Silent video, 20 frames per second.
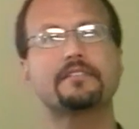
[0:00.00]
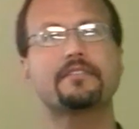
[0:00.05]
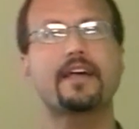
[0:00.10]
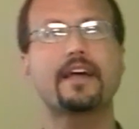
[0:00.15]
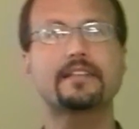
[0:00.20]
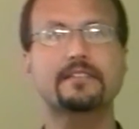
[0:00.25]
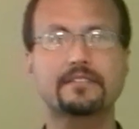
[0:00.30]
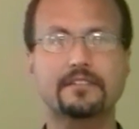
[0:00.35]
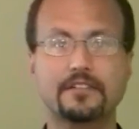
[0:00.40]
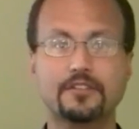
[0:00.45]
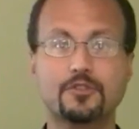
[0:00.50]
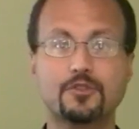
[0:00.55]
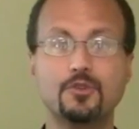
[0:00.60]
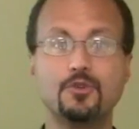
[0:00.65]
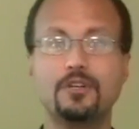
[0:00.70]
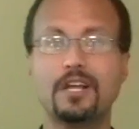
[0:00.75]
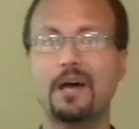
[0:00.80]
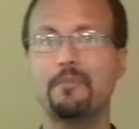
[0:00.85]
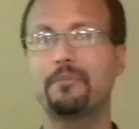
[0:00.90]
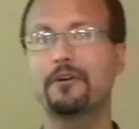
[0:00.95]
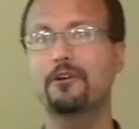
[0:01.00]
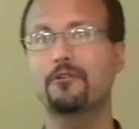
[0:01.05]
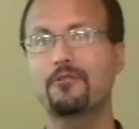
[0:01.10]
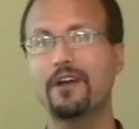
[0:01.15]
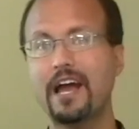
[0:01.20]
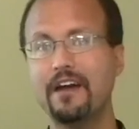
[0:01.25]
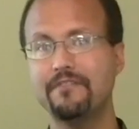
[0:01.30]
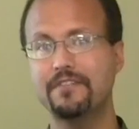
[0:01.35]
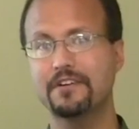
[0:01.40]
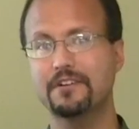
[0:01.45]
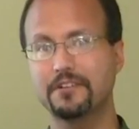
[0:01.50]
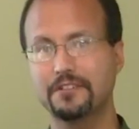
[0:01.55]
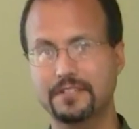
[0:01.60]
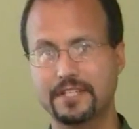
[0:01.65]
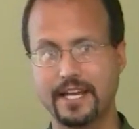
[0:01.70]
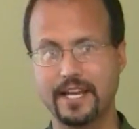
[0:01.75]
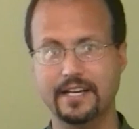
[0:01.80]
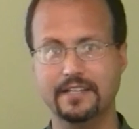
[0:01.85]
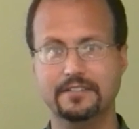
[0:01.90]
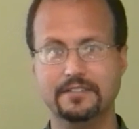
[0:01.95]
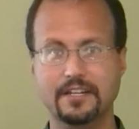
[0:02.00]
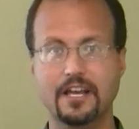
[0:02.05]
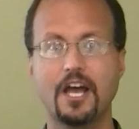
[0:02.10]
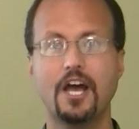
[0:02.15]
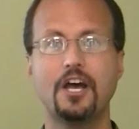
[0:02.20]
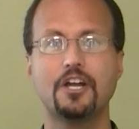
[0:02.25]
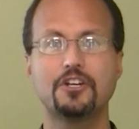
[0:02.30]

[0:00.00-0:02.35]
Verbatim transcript: and that's the pseudepigraphical text,